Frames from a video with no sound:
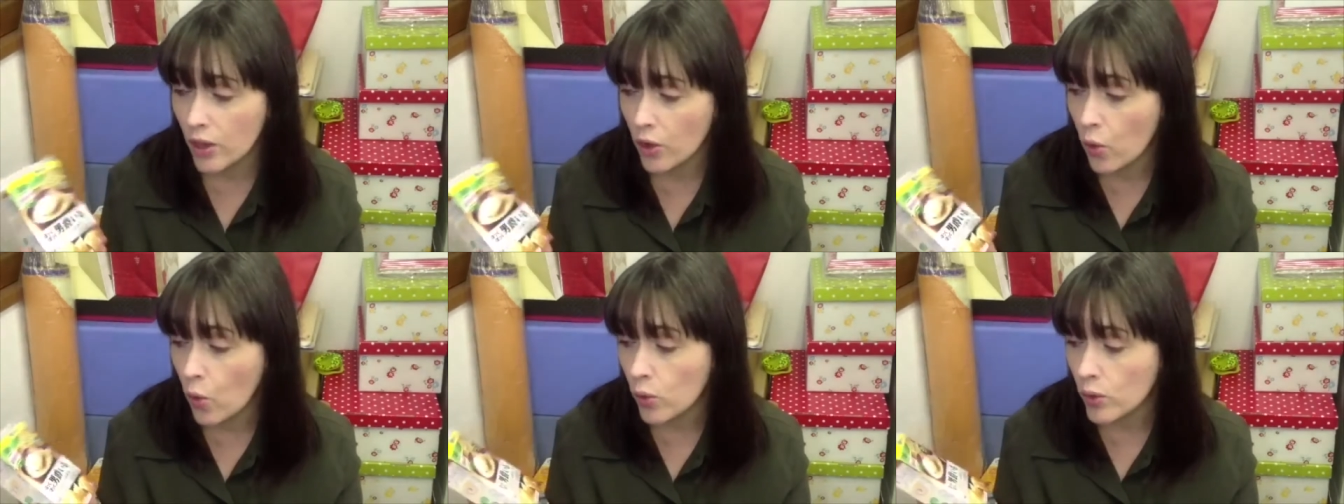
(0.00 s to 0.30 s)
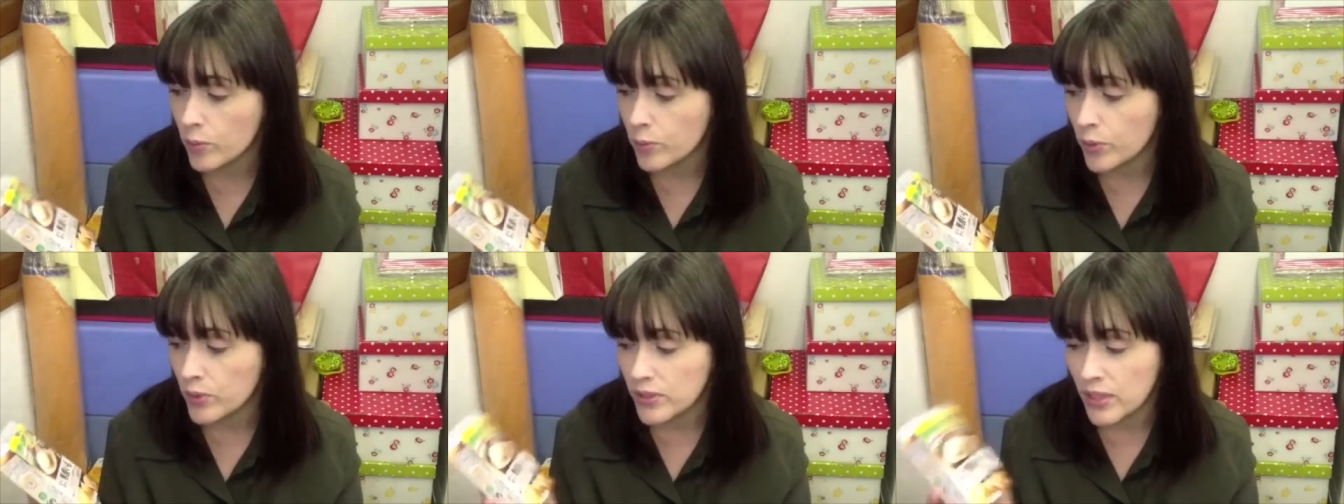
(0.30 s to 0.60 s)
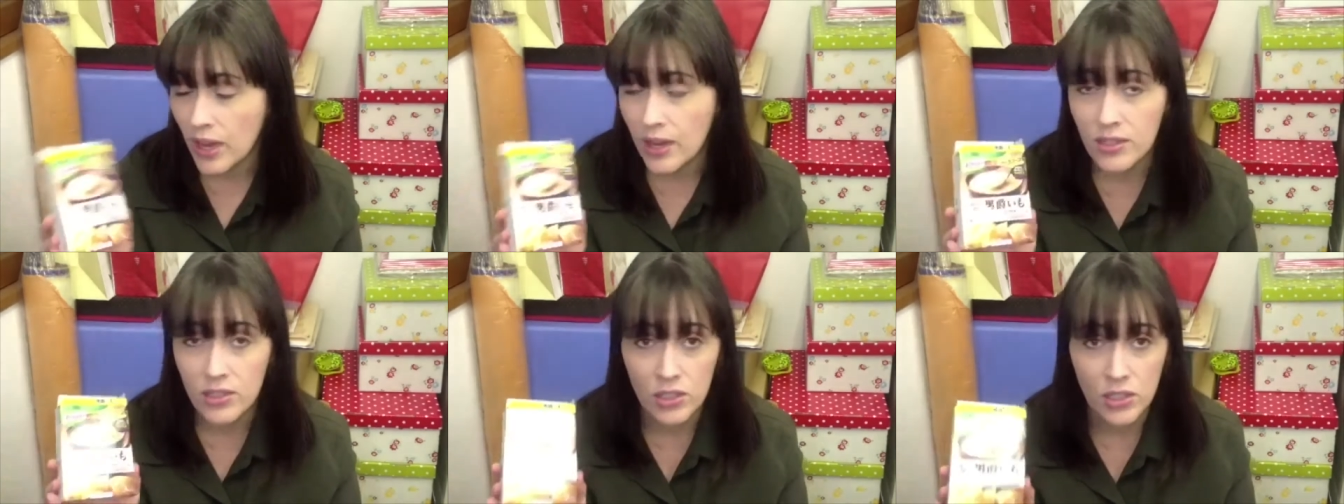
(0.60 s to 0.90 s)
Corn
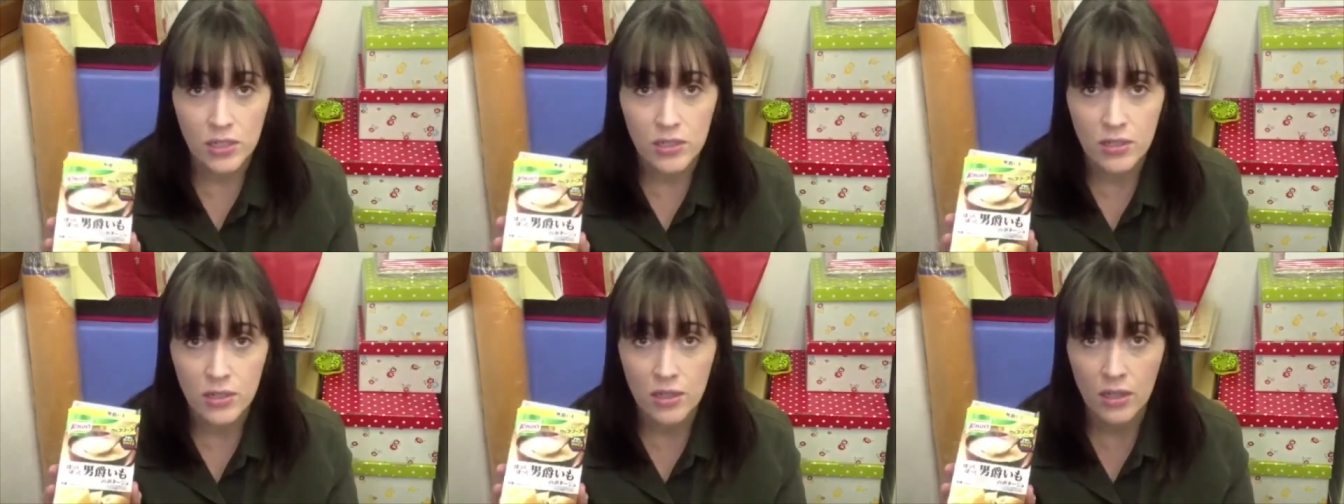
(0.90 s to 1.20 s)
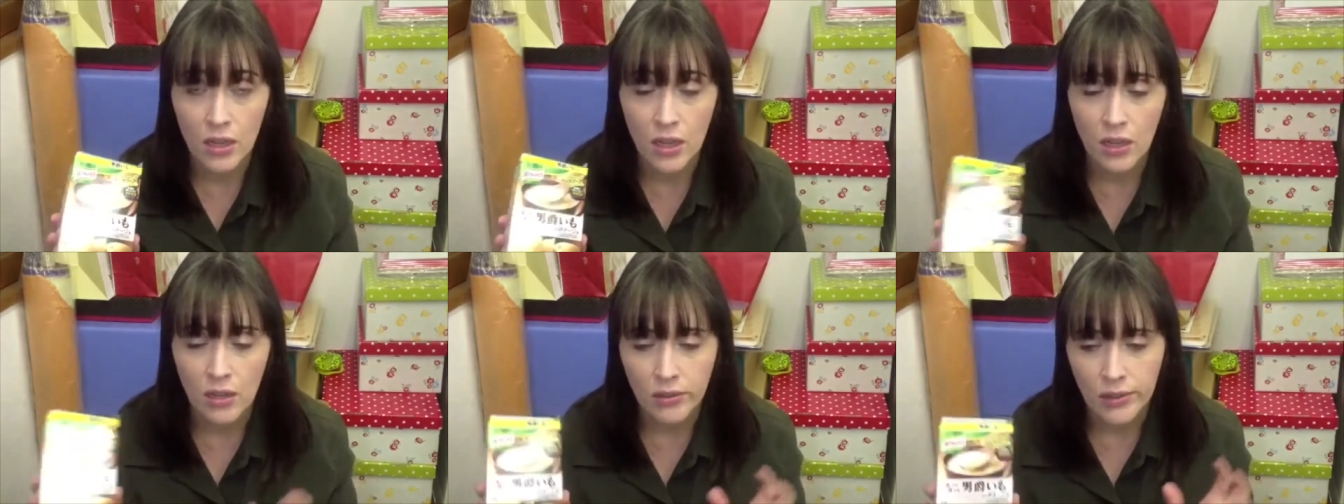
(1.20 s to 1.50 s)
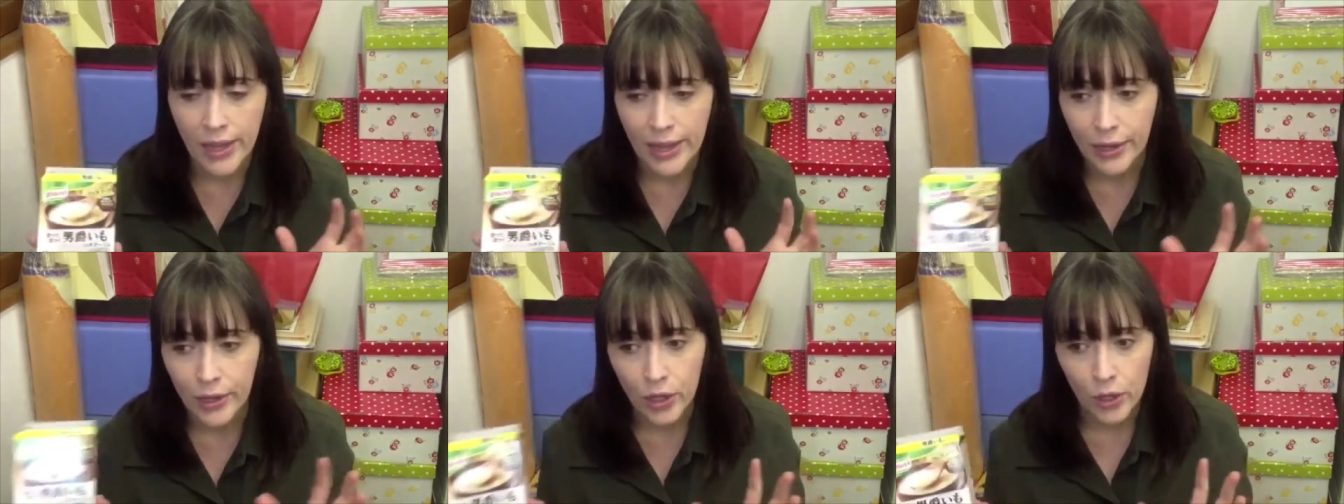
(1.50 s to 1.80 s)
potage is the
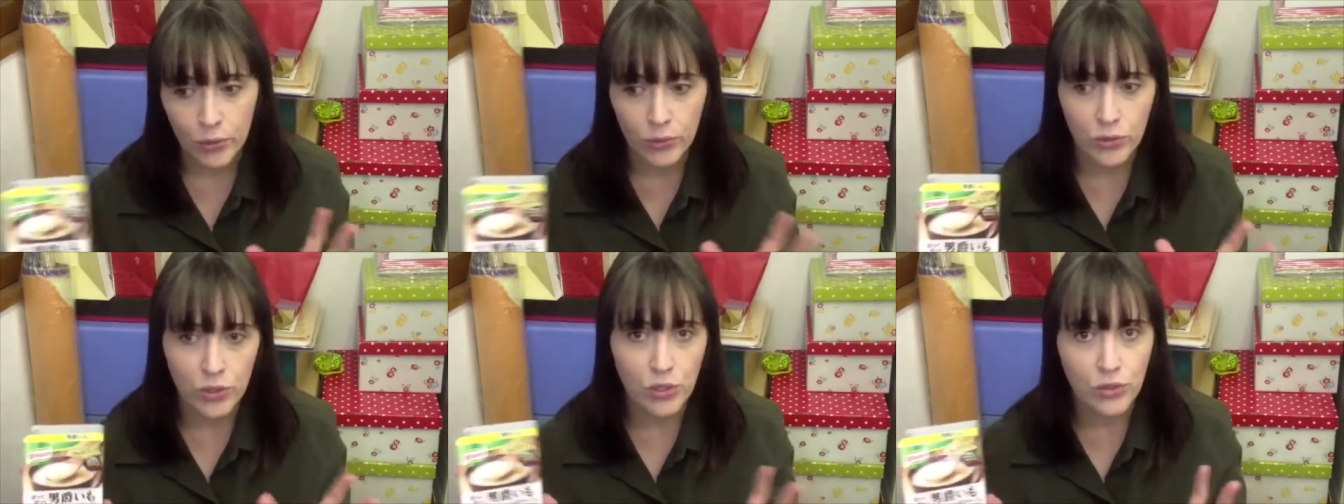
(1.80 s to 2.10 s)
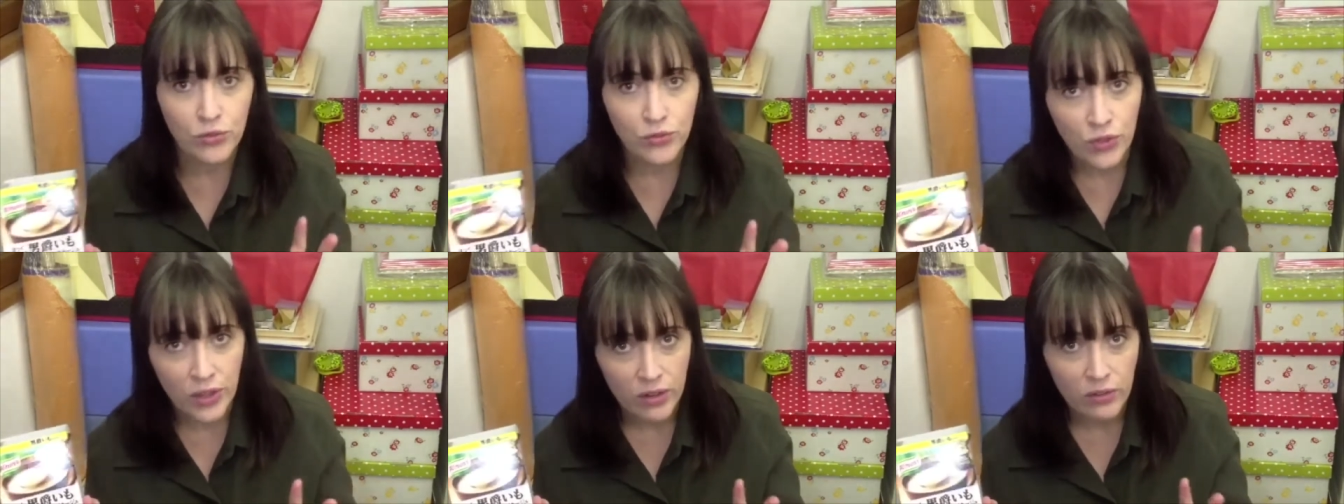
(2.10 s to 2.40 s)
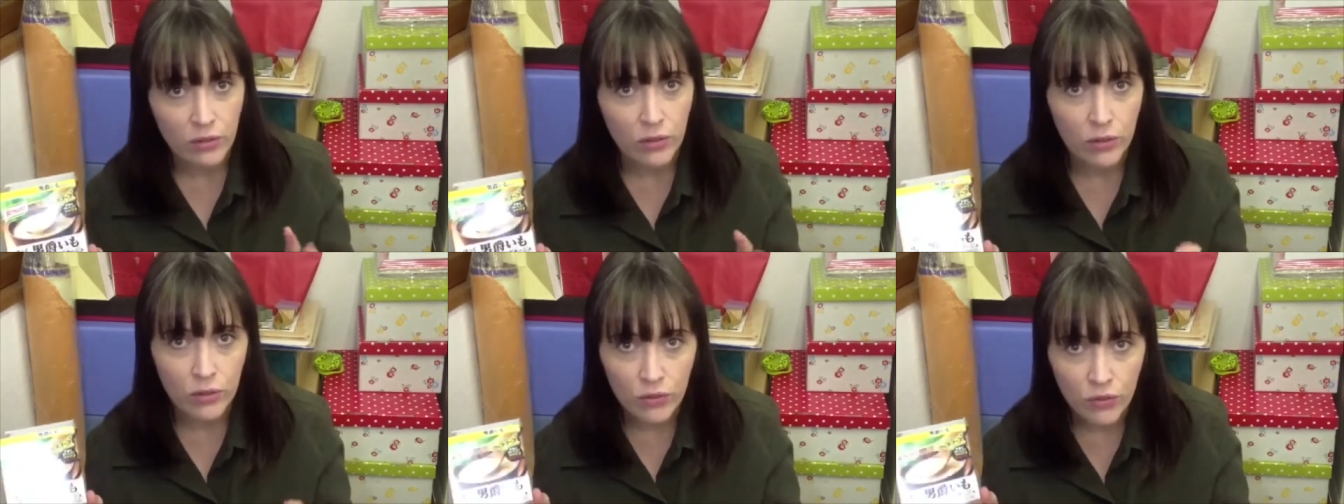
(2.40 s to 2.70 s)
like go-to
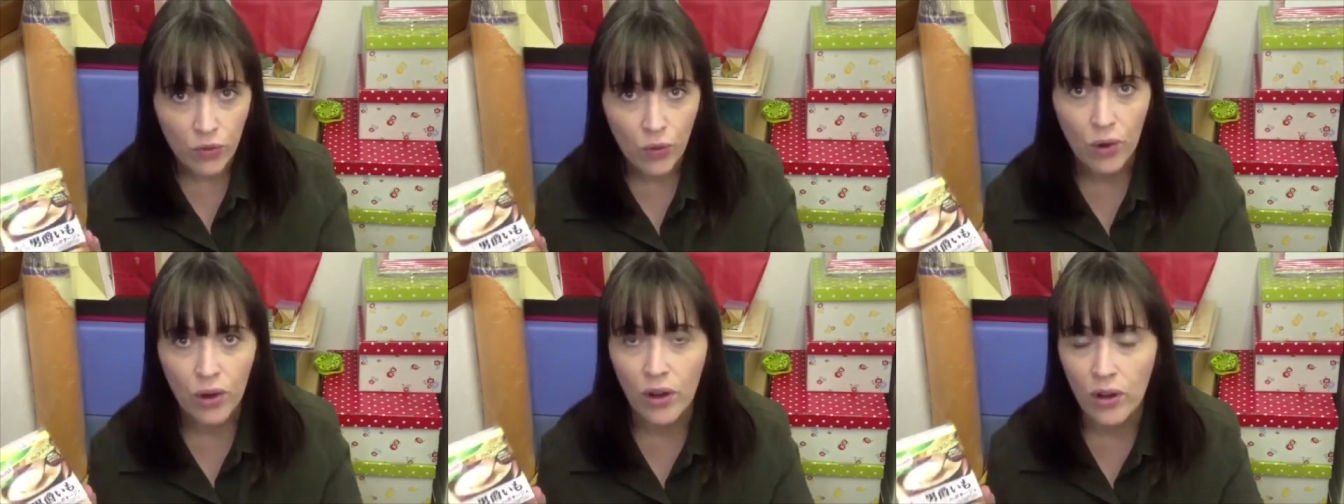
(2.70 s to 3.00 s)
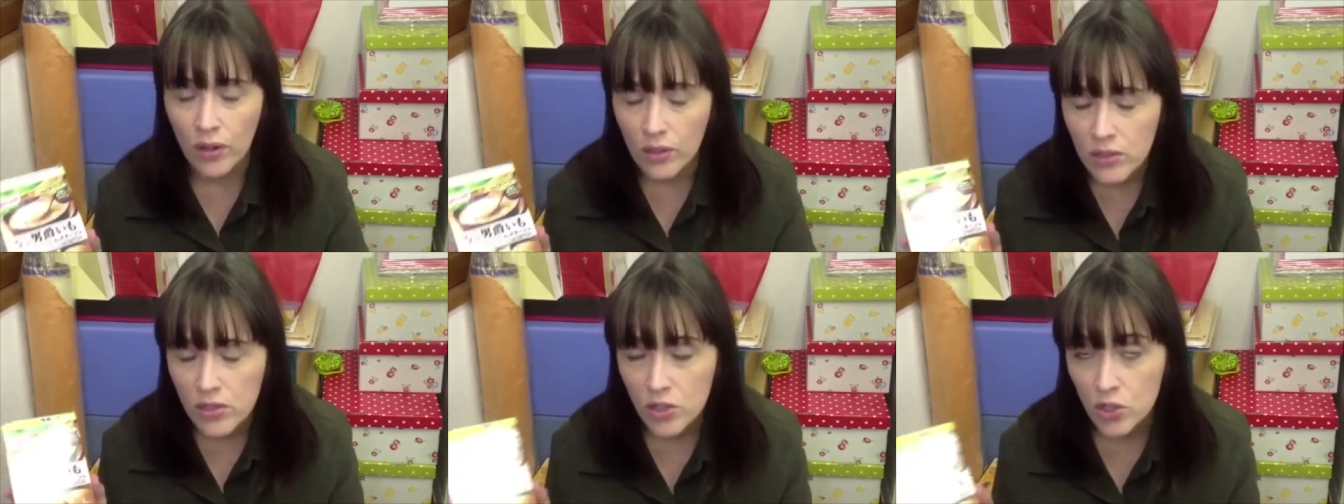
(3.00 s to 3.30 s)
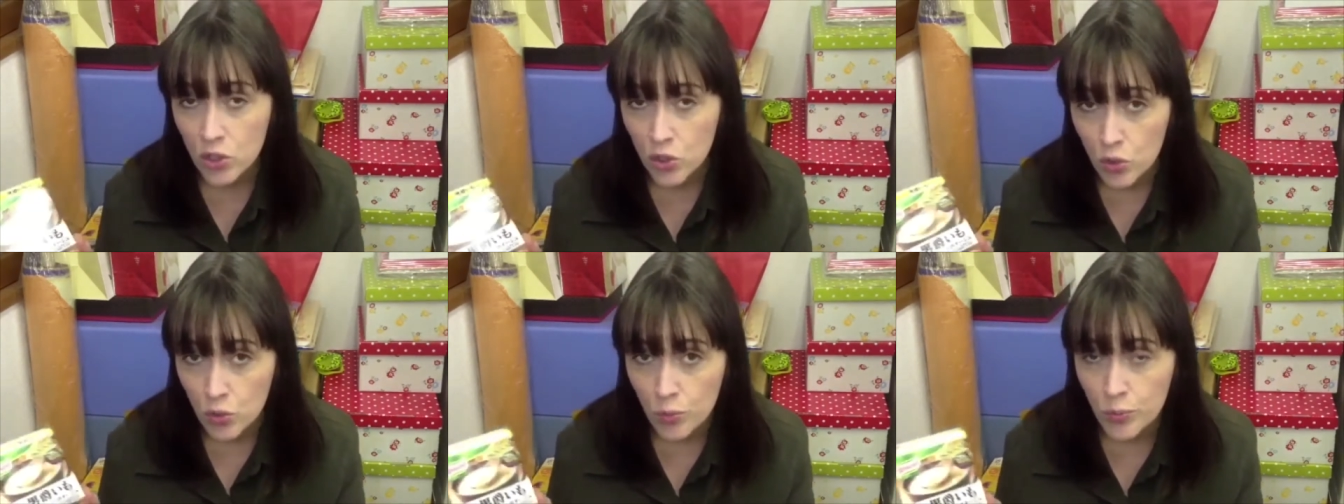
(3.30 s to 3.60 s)
flavor for
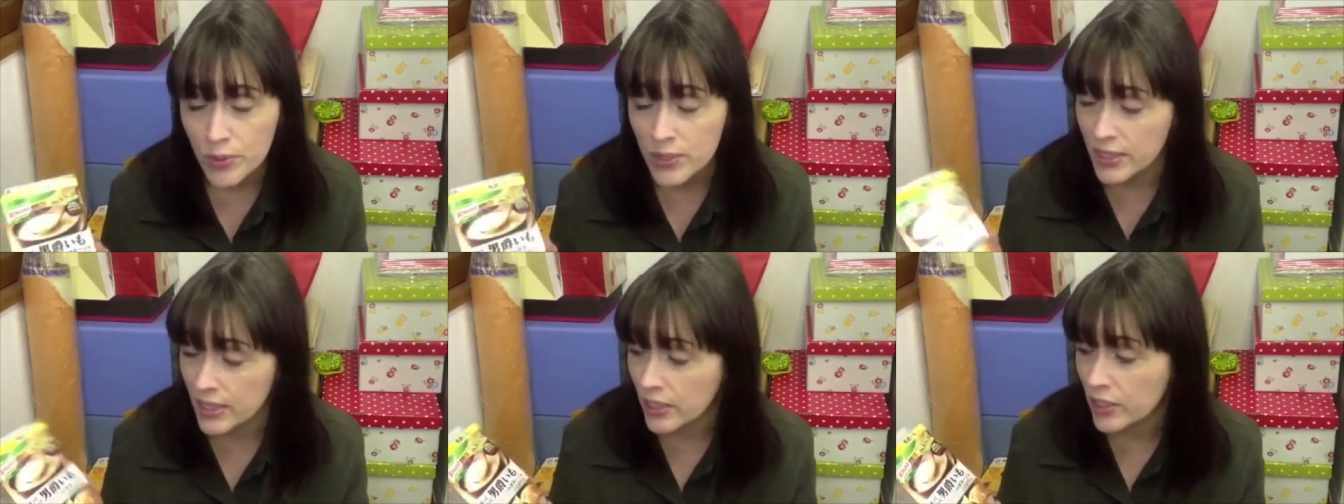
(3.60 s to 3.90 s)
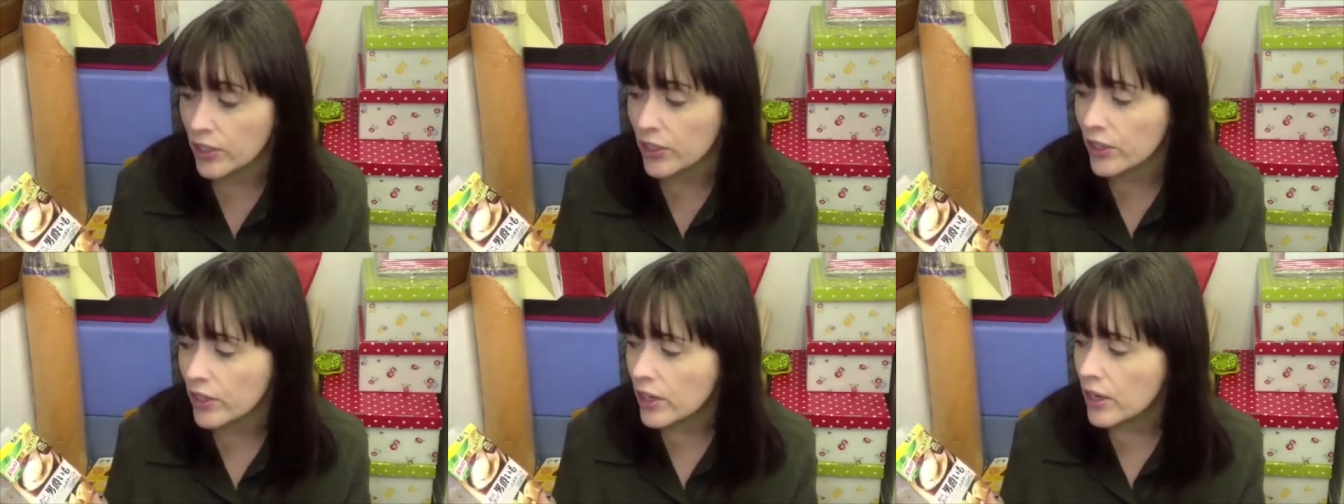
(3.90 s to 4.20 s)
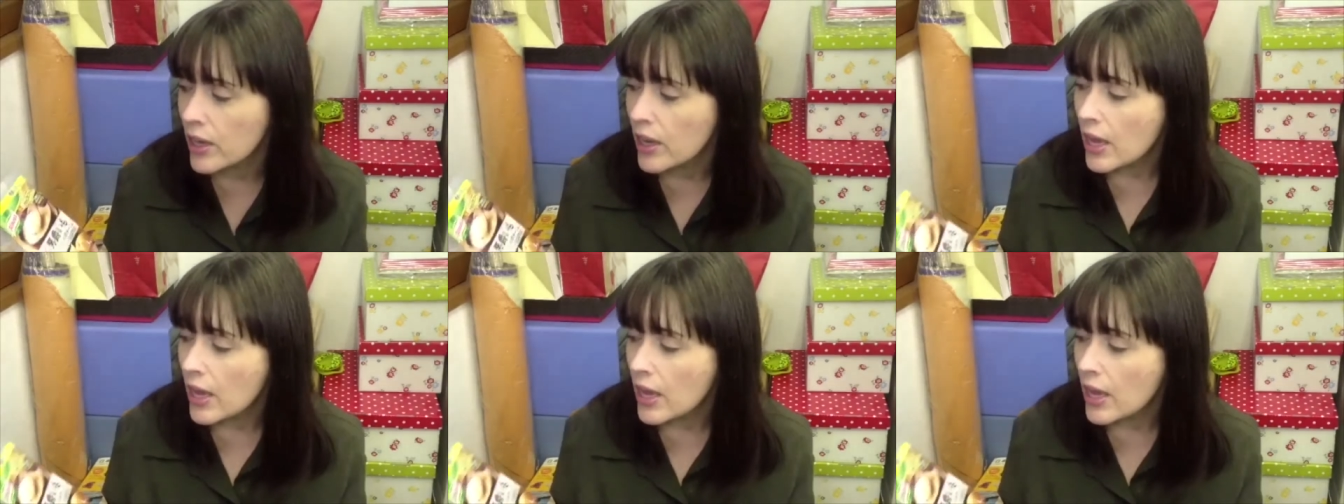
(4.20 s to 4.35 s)
soups here.